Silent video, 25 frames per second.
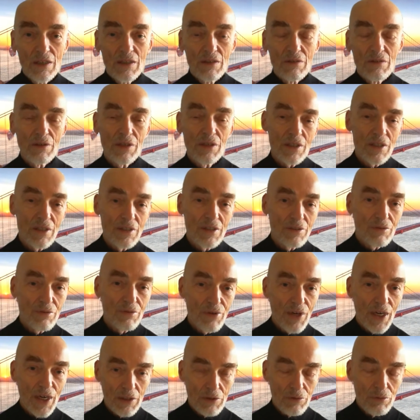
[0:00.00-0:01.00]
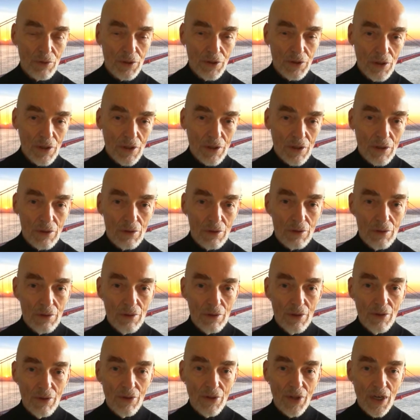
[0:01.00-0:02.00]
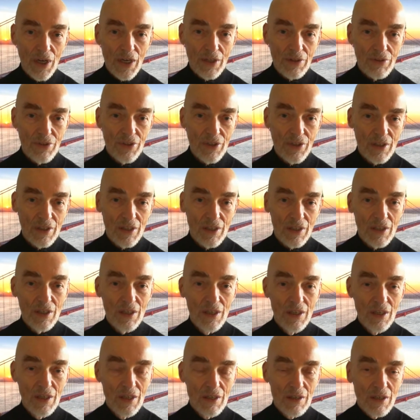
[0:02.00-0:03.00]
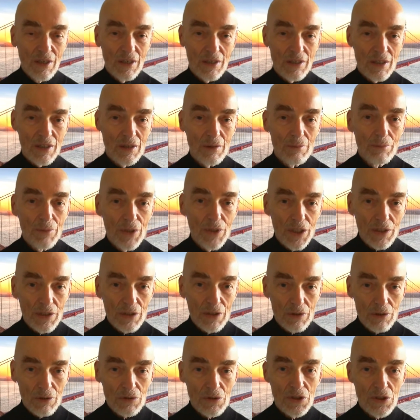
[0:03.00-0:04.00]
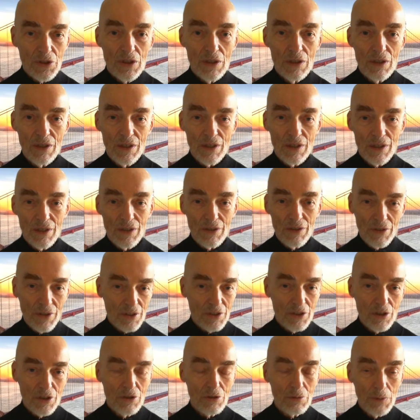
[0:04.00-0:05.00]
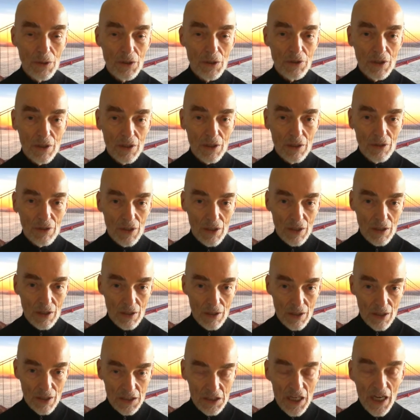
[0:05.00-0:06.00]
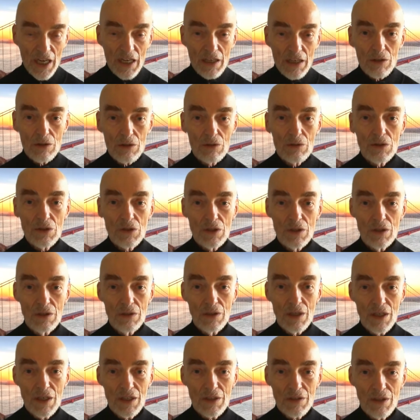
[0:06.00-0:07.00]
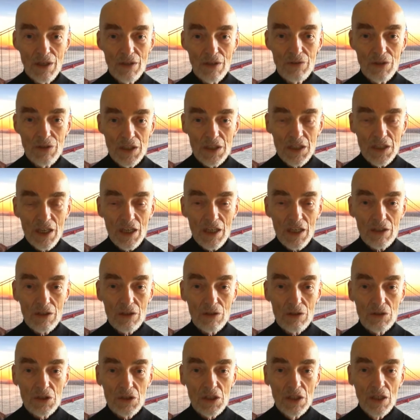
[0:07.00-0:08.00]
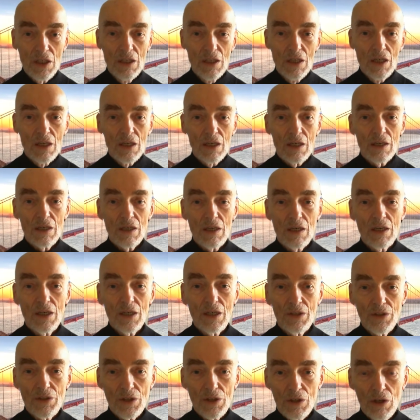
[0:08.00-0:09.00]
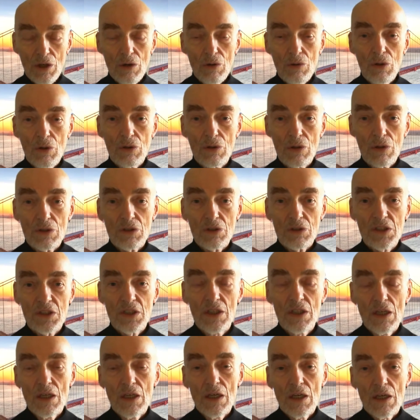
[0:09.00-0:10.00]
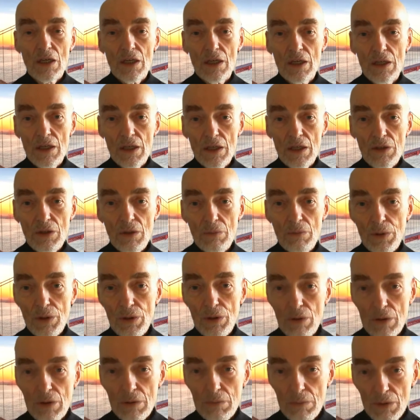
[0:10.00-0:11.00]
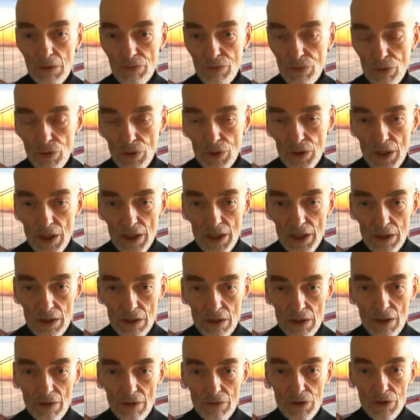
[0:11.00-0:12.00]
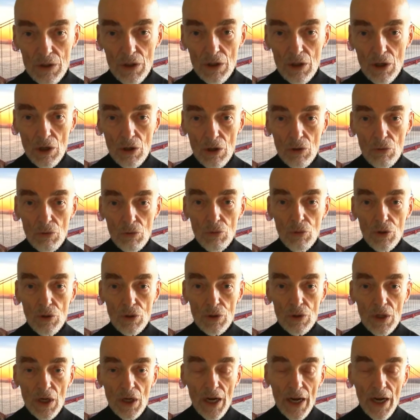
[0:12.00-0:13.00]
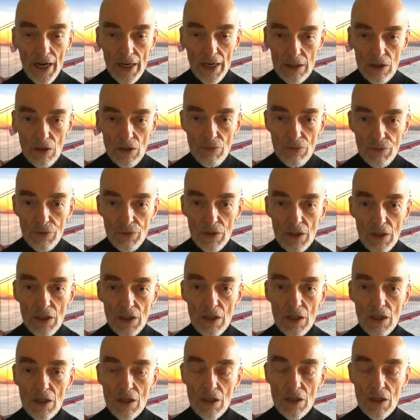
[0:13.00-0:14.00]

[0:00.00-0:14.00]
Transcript: Well, in fact, we know that the mailers, the attackers, the 9/11 attackers and their cohorts in the period before 9/11 were actively